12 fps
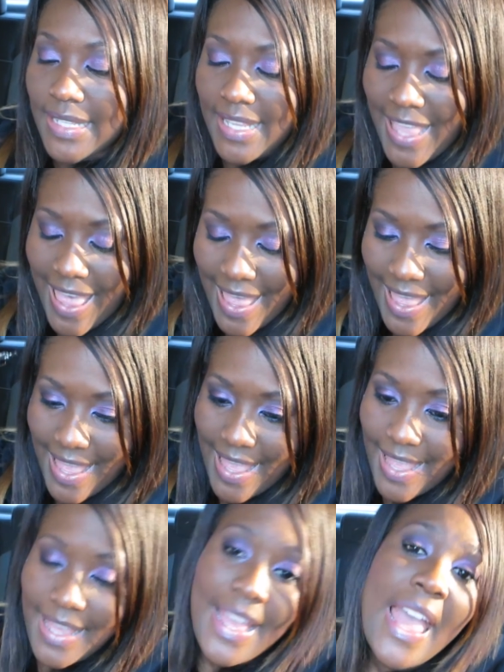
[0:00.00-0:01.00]

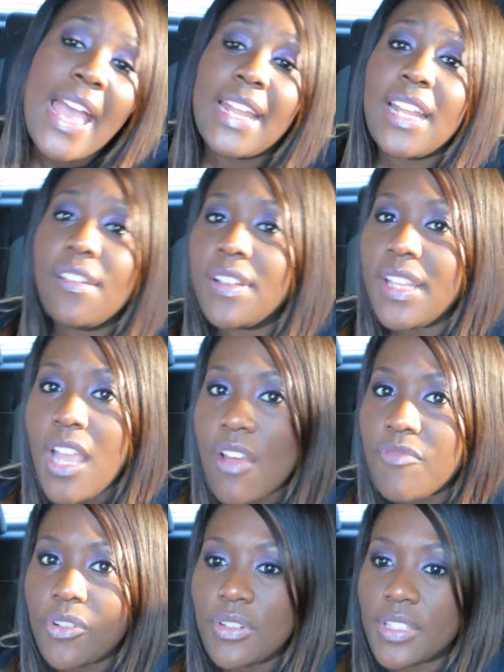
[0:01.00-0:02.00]
Yay. And I really have
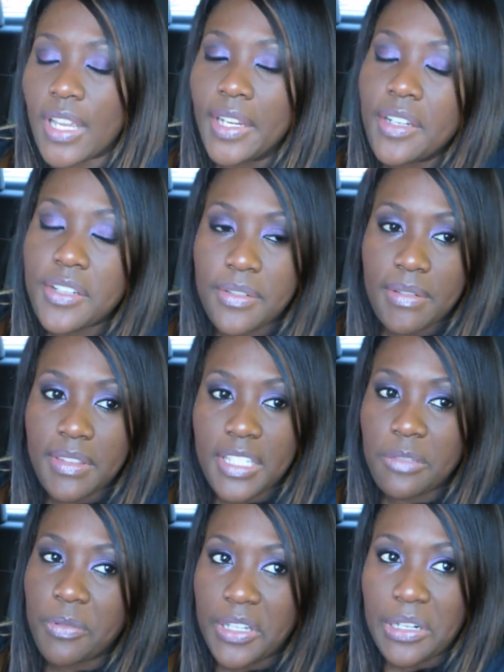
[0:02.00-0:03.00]
no desire to at
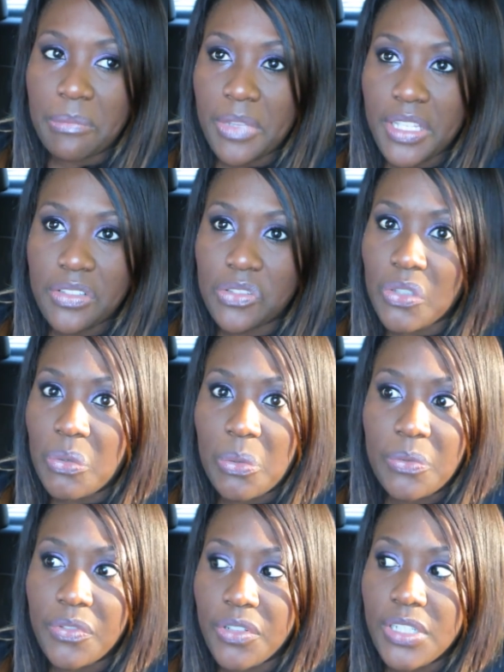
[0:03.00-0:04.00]
this point. I'm like so
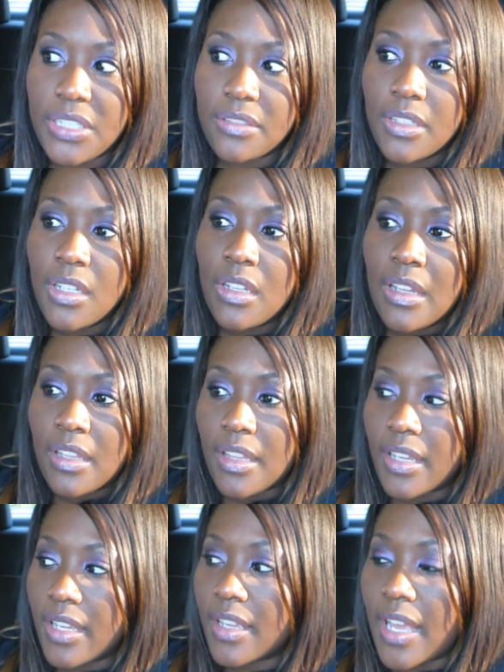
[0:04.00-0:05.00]
over it.
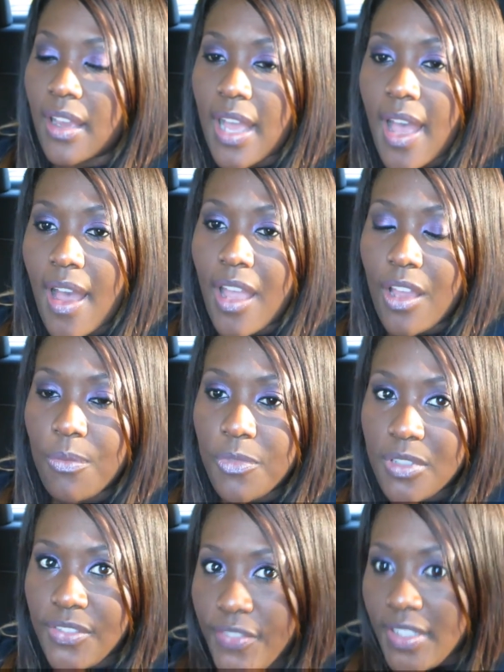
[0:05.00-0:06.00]
Like I
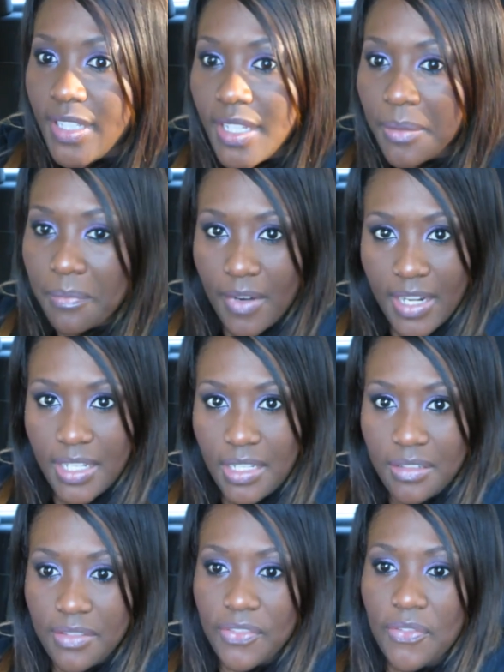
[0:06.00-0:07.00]
almost feel like I'm ready
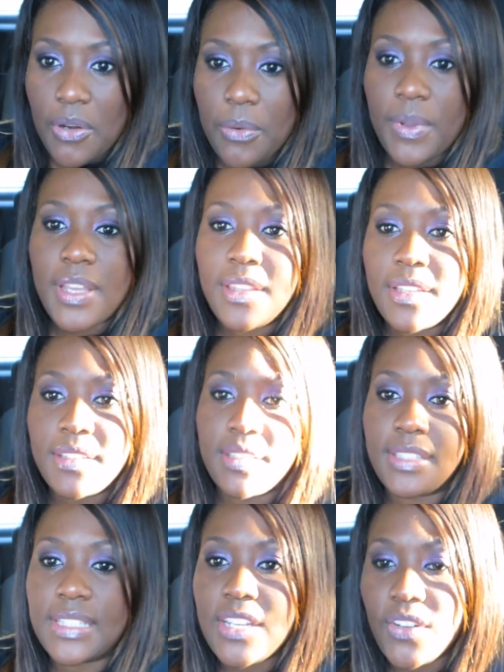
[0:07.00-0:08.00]
to throw away the
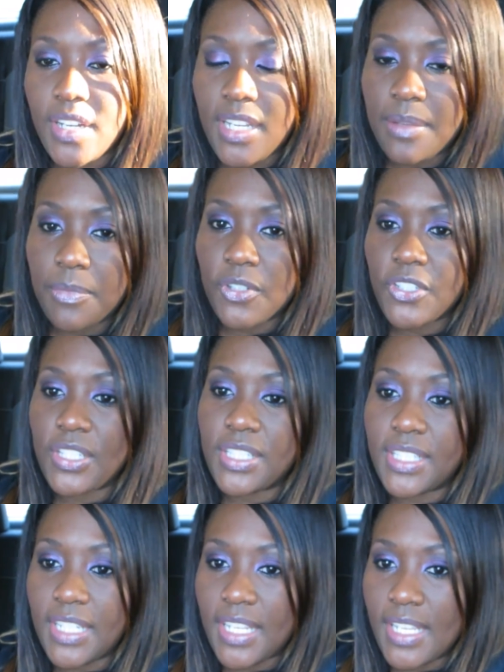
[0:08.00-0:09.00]
secret
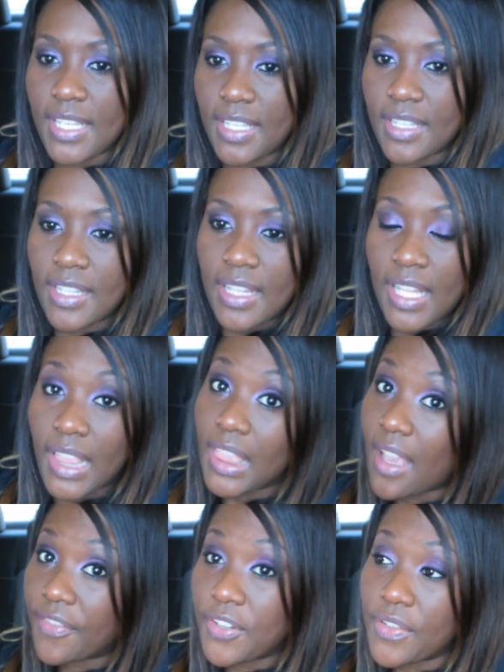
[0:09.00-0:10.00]
emergency
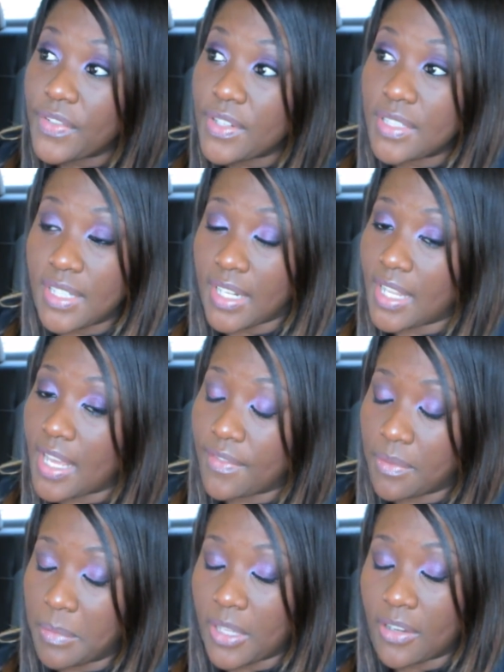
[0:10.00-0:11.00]
leftovers that I have
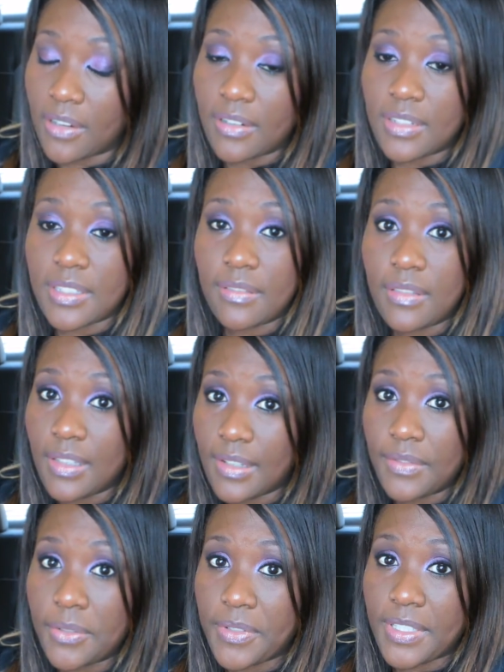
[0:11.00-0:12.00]
in my car because I really have
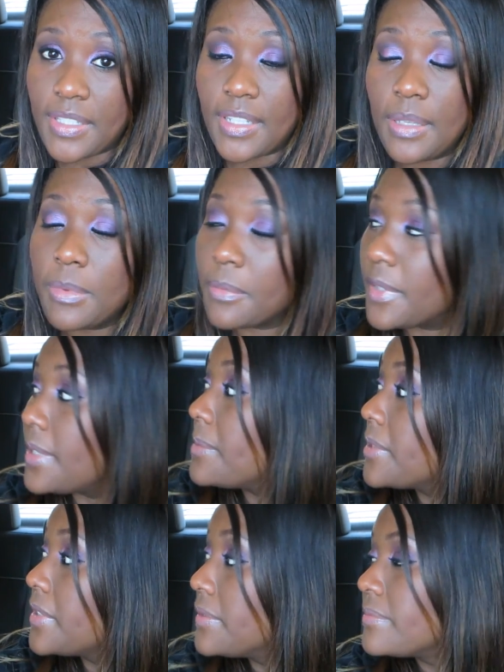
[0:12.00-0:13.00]
no reason to keep them
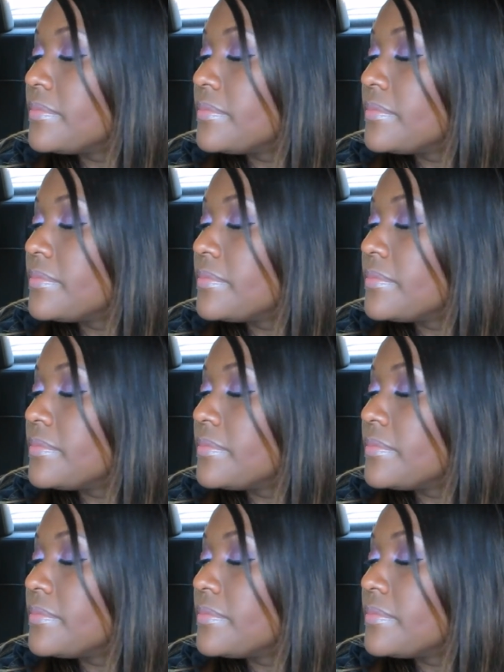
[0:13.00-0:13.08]
anymore.